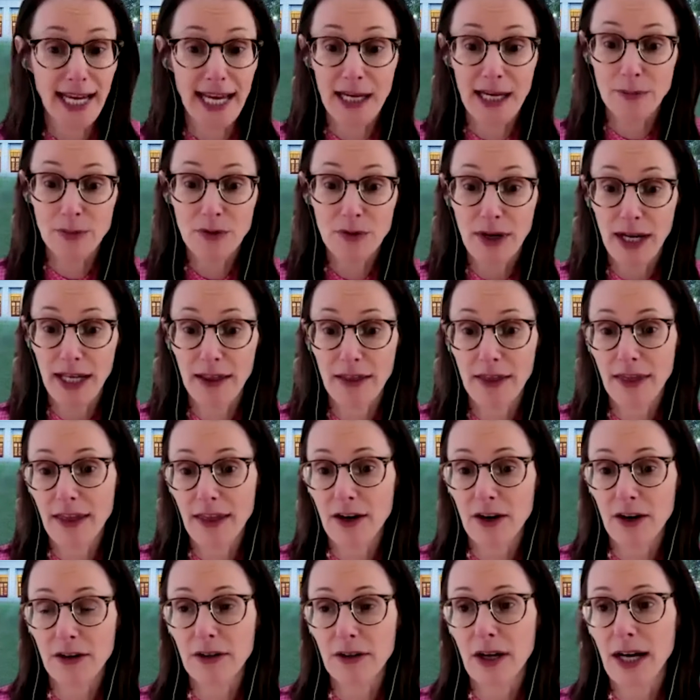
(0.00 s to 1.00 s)
apps, right?
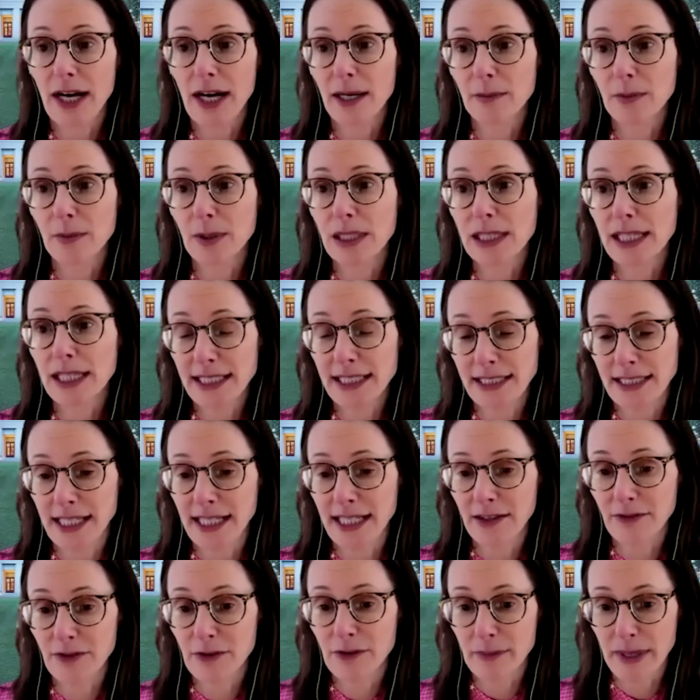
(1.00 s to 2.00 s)
They're collecting
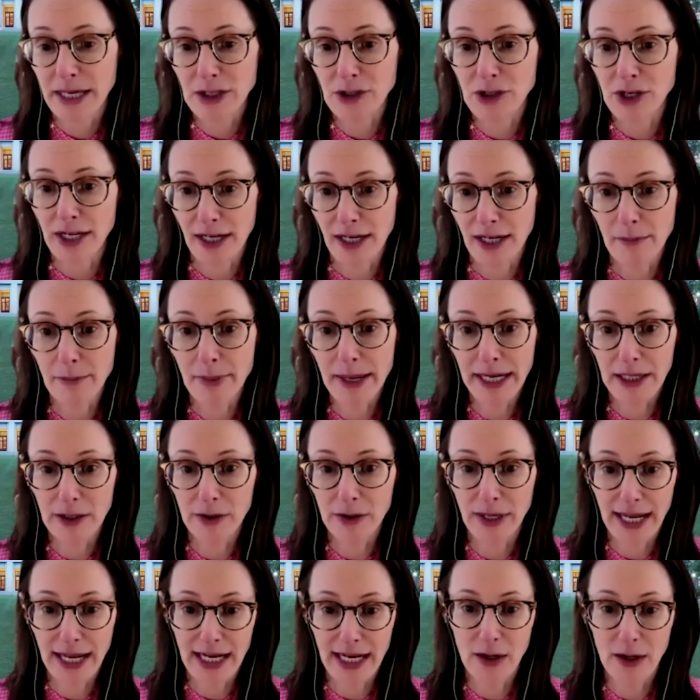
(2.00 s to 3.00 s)
information about
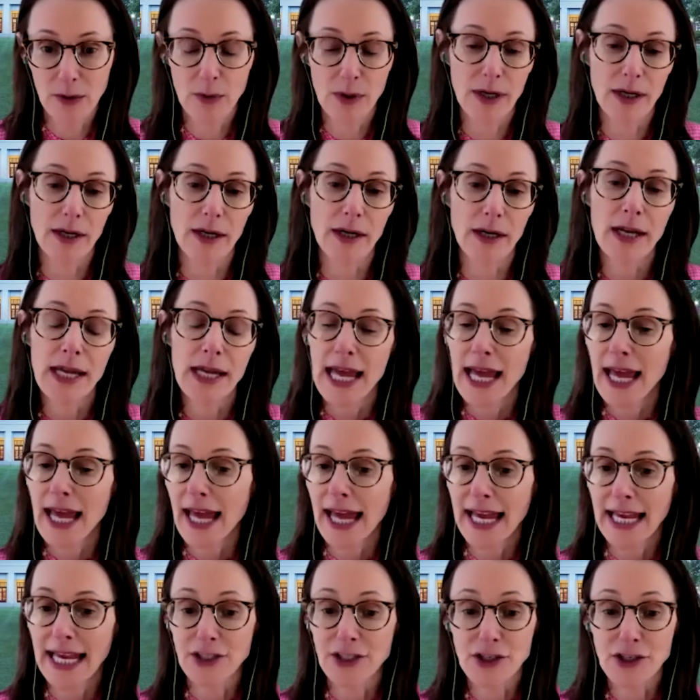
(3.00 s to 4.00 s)
our
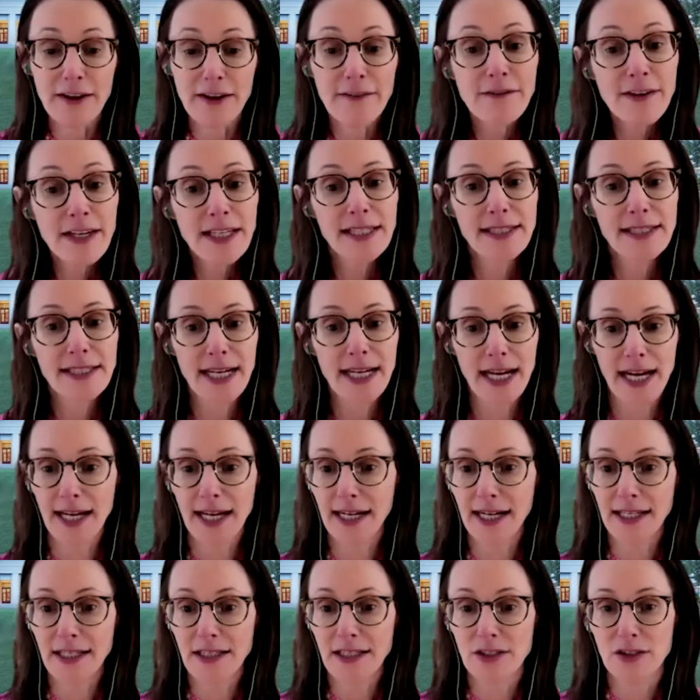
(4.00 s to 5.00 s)
HIV
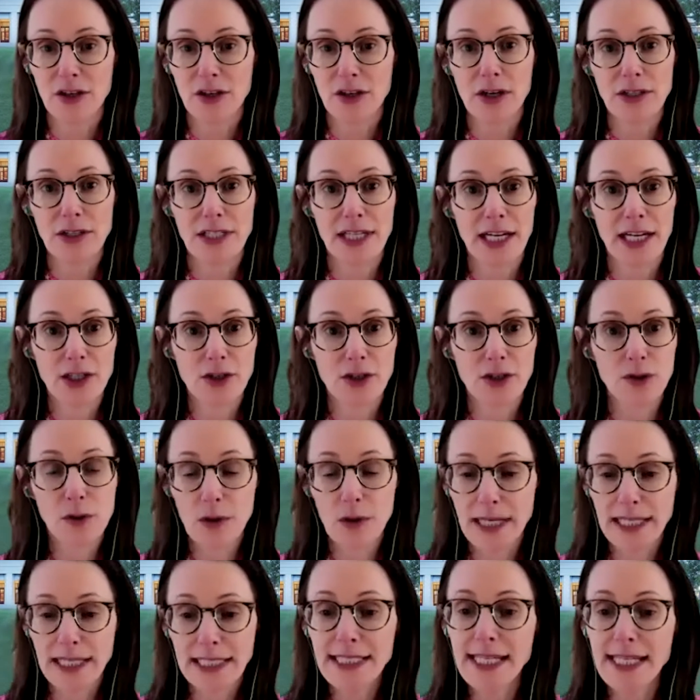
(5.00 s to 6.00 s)
status, our sexual
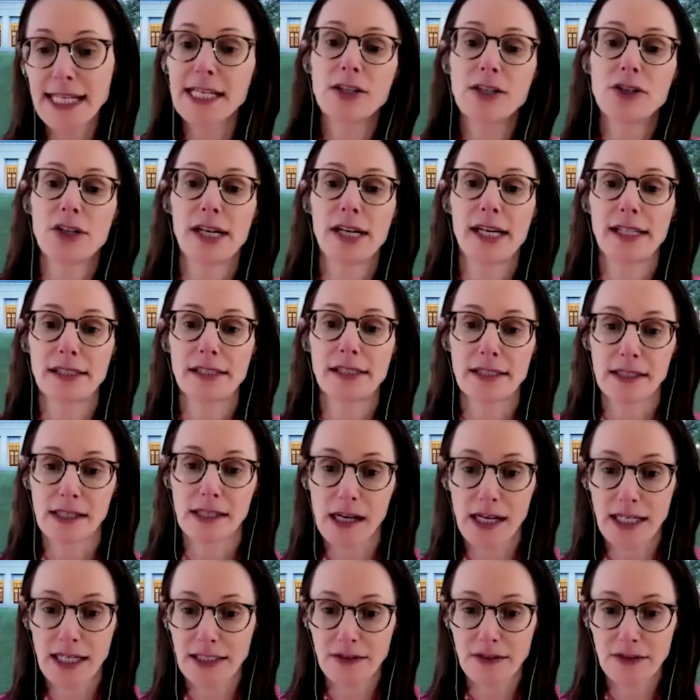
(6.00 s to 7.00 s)
orientations, the
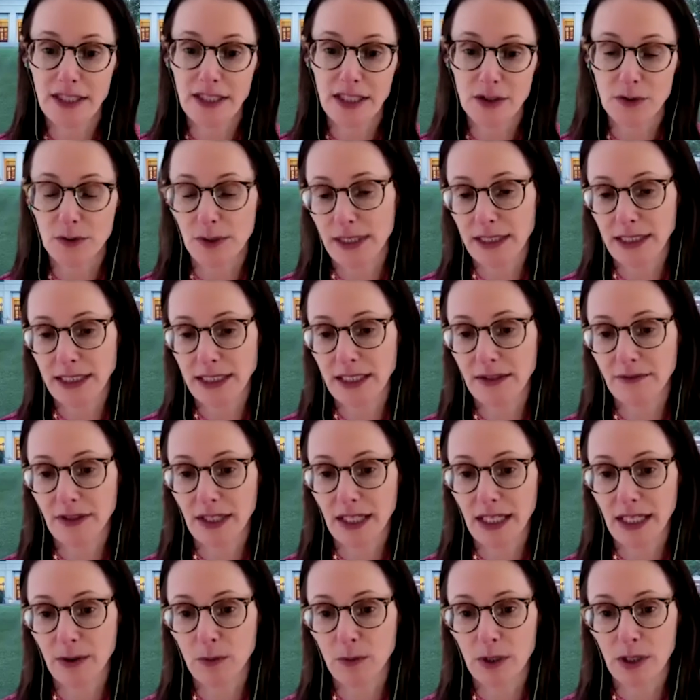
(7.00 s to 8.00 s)
kinds of sexual
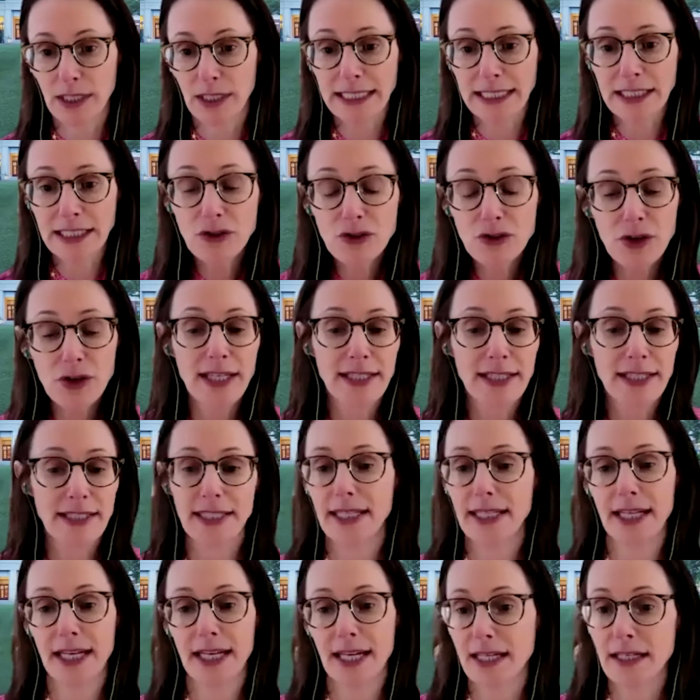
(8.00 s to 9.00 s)
activity we're interested
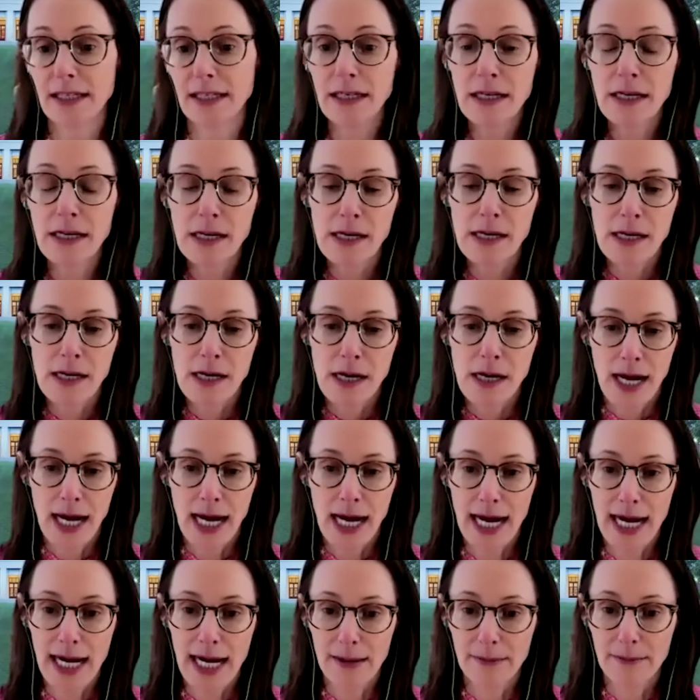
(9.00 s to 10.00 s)
in.
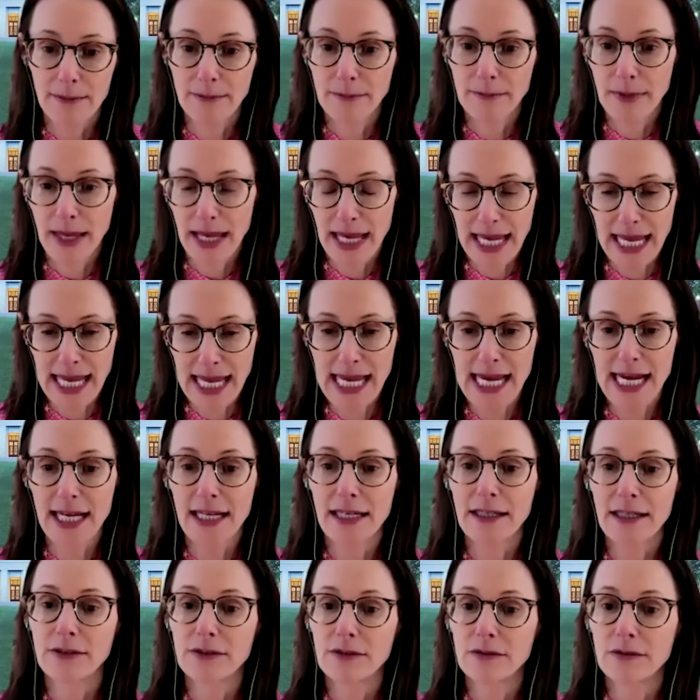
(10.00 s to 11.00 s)

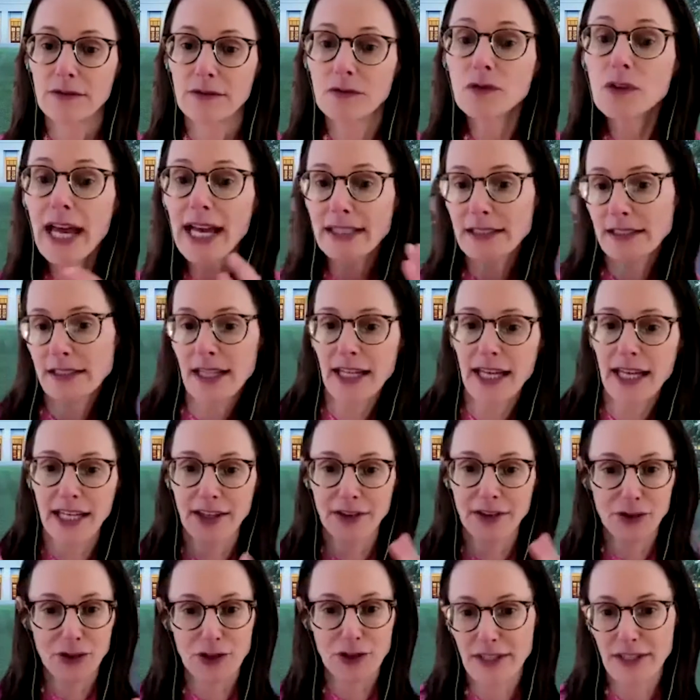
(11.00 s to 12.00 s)
And lastly,
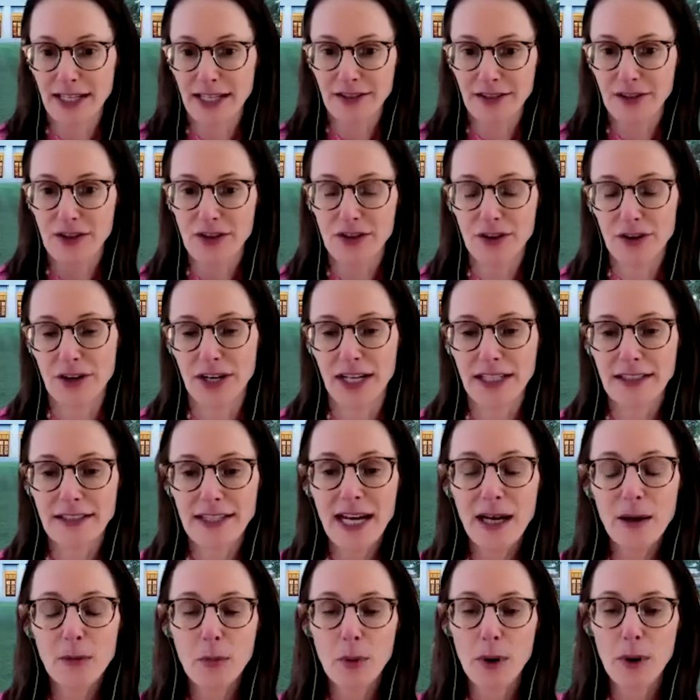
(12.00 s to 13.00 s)
just as a third
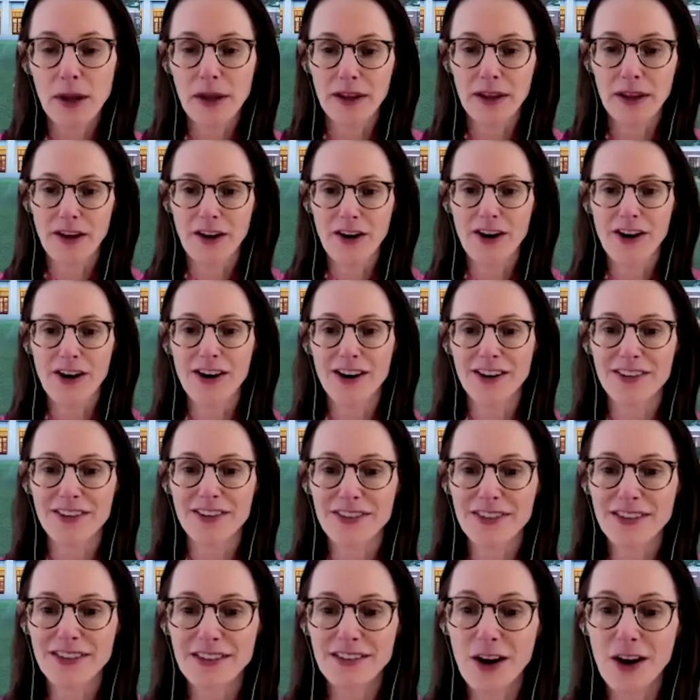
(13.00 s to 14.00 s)
example, are
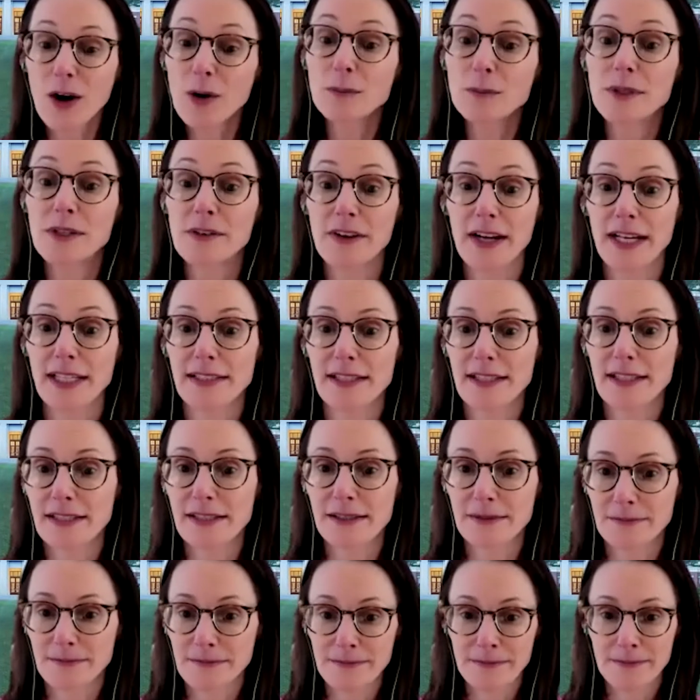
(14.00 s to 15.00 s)
the home devices.